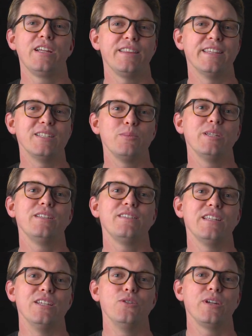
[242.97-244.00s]
This means
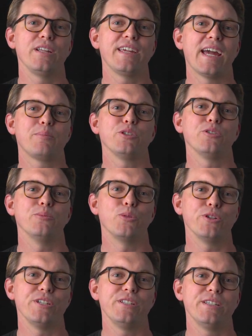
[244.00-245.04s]
that you can capture
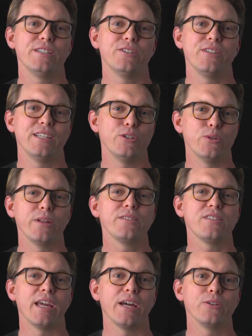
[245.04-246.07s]
more detailed and nuanced
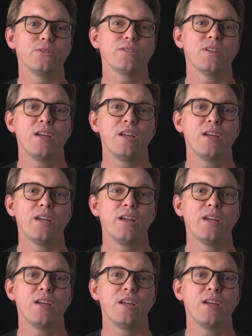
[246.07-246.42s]
sounds,